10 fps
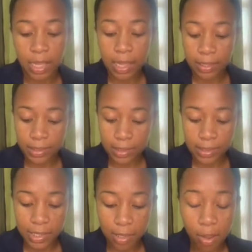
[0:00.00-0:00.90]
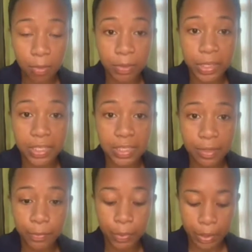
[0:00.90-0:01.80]
and is a comprehensive
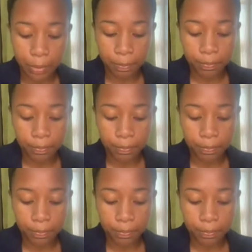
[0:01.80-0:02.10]
way